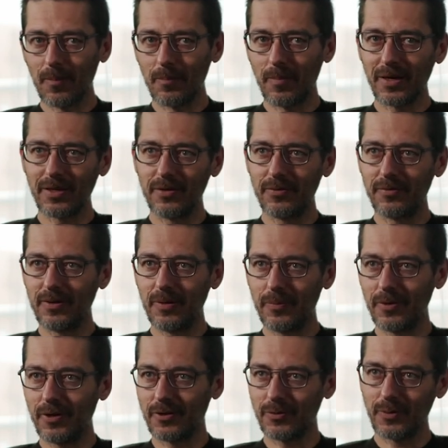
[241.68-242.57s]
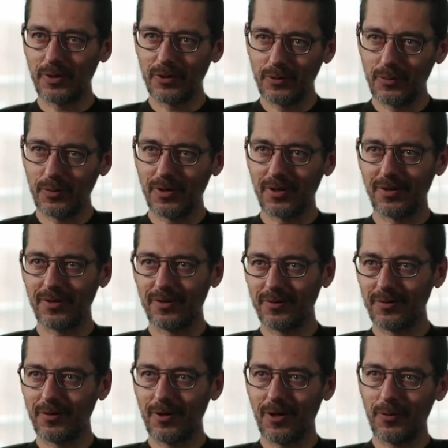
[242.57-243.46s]
back in film years when you
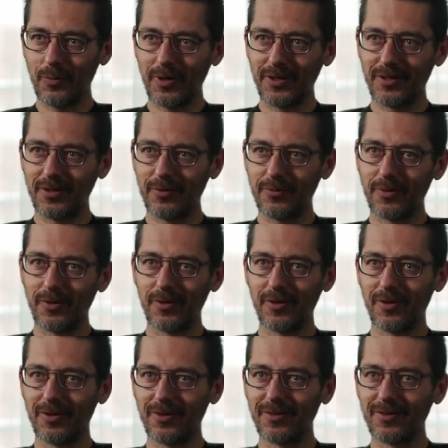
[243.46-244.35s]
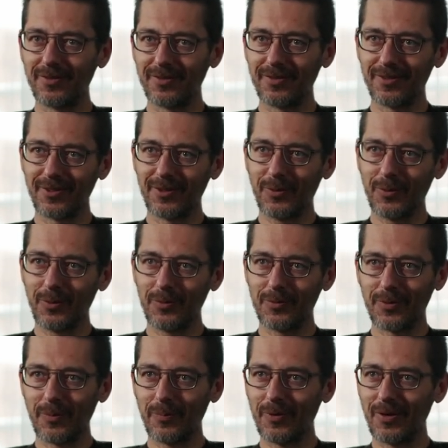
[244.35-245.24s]
were waiting for the call
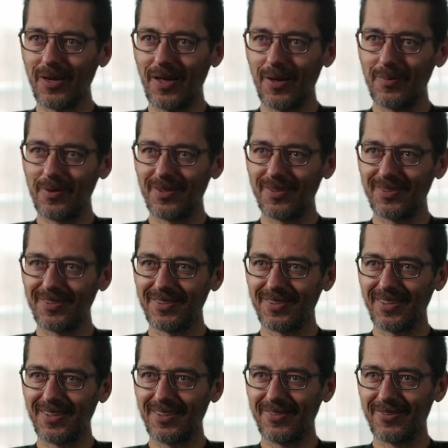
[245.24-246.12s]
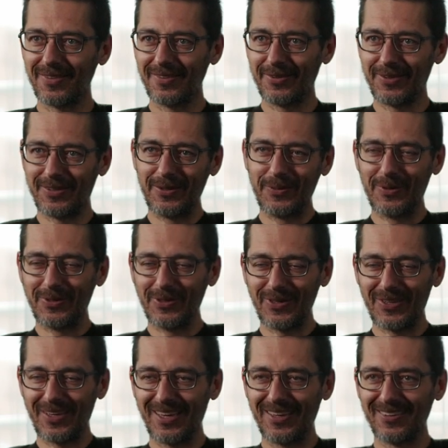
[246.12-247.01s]
from the lab saying if everything was
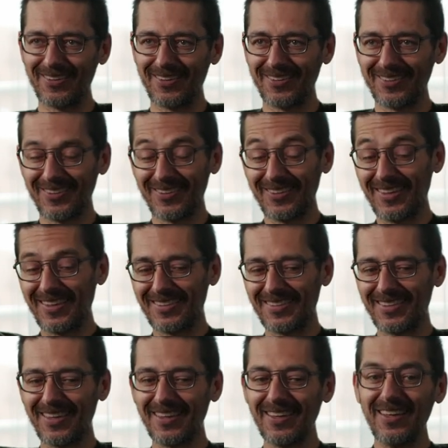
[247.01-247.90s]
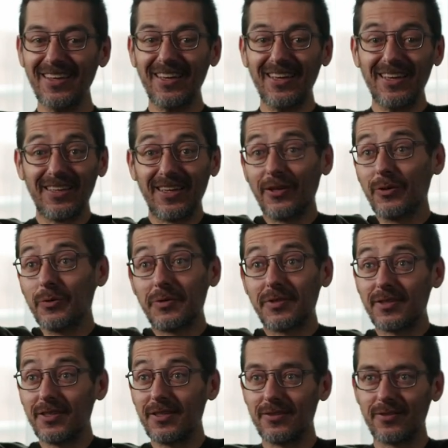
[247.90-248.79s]
okay or not on the next day. Now you
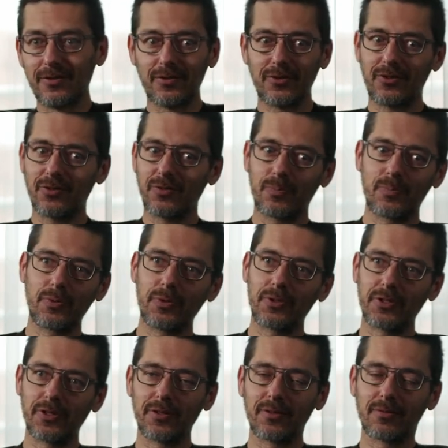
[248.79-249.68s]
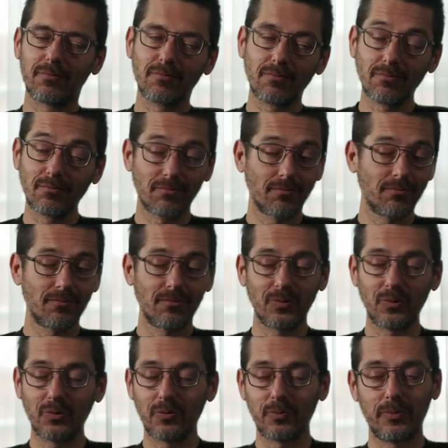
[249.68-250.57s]
see, so just push it.
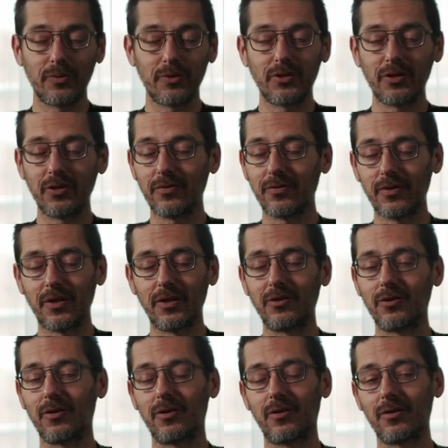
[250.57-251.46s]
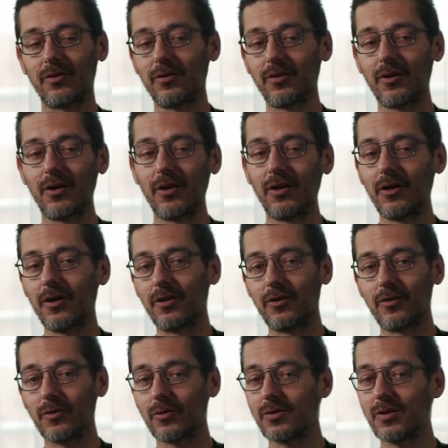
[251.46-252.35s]
Just push it, find your
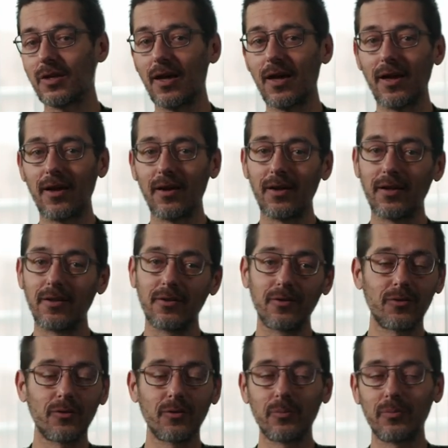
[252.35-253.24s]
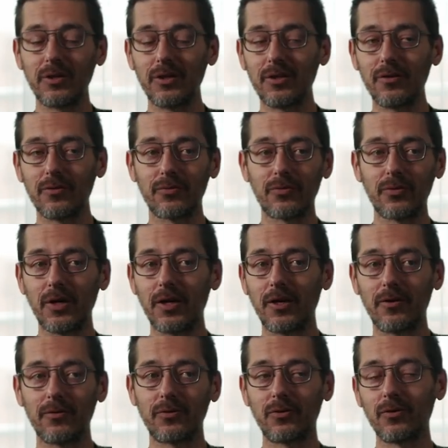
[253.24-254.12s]
style, and don't be
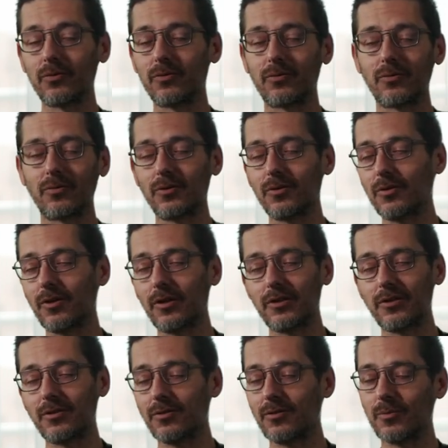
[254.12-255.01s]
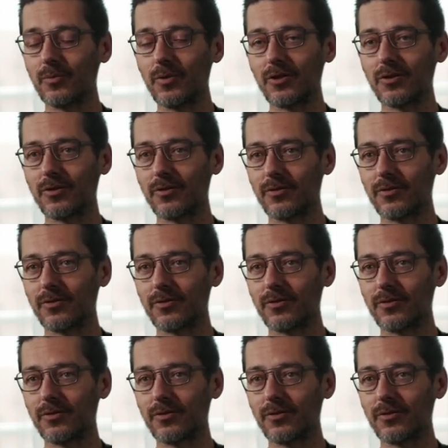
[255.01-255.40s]
afraid of, don't listen too much